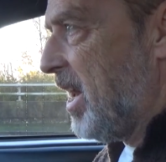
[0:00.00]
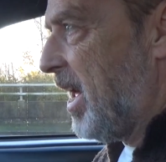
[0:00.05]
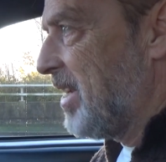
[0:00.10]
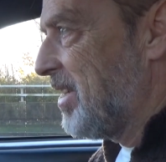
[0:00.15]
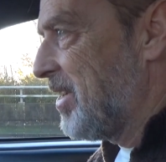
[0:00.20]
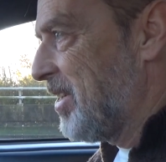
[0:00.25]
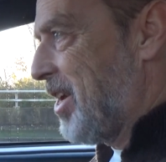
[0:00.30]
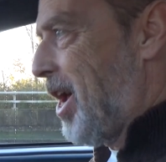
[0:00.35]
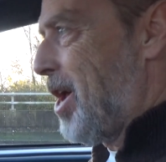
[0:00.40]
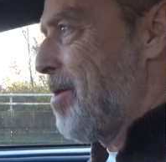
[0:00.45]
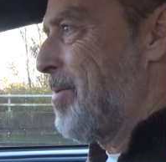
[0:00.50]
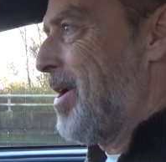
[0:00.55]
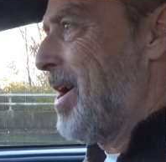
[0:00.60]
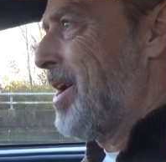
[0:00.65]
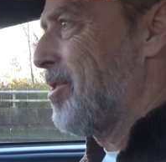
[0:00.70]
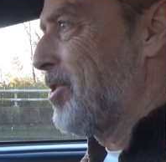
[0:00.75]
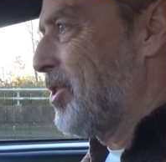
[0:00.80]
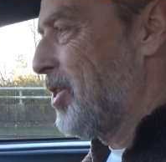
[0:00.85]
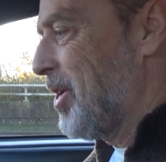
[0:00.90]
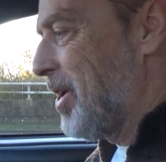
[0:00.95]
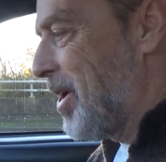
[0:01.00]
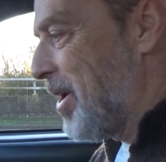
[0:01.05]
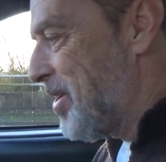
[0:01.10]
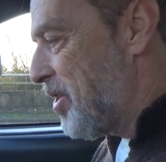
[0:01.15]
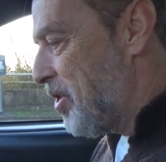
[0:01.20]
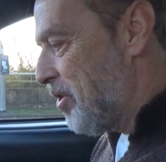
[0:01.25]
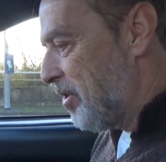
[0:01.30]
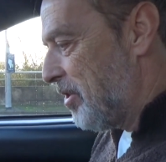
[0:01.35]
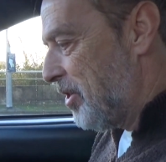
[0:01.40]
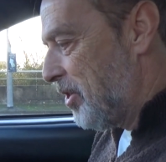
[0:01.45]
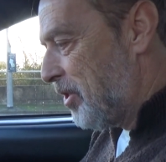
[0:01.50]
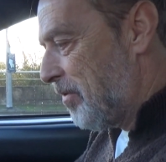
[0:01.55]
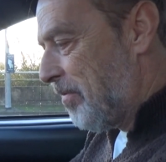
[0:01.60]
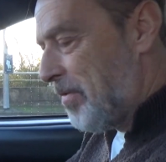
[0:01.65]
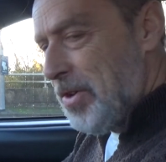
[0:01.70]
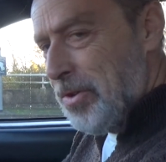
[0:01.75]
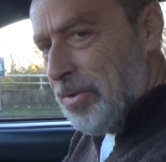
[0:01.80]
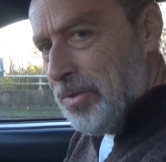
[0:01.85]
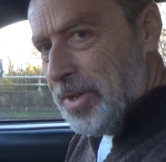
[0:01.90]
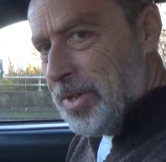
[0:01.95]
landscape outside. You can just
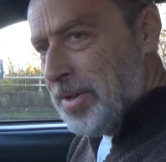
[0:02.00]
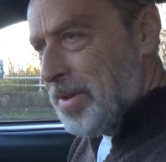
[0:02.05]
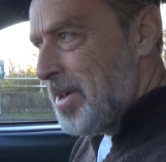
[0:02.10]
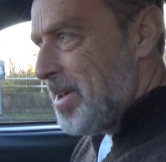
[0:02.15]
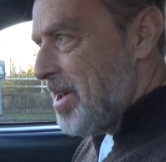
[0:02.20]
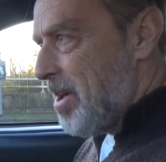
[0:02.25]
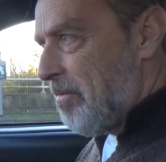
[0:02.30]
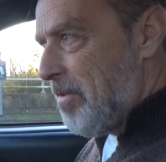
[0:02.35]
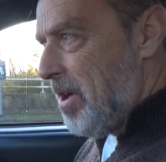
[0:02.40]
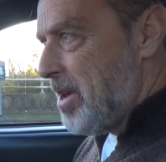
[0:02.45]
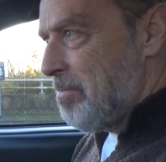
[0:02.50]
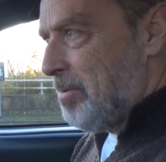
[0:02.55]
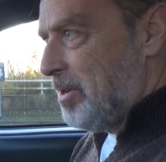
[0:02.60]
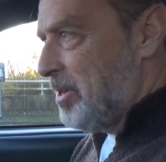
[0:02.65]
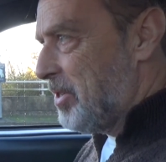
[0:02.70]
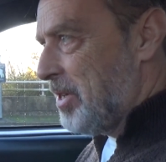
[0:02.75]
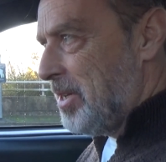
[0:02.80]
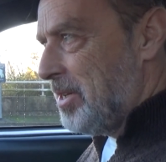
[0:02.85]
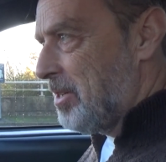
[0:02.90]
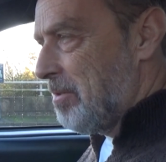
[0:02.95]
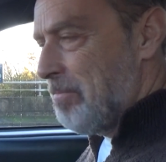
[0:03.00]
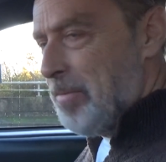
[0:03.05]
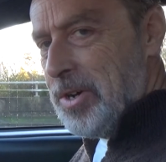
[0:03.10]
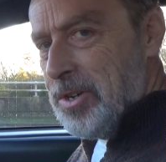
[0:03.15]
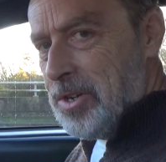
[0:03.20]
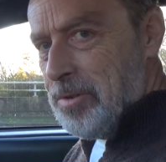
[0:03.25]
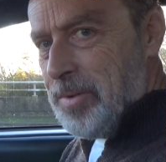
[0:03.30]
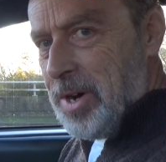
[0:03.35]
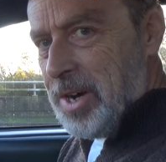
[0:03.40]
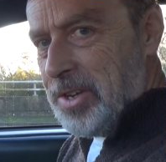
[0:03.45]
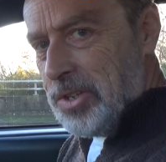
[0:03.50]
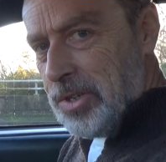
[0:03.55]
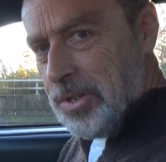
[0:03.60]
feel if anybody's into motorbikes,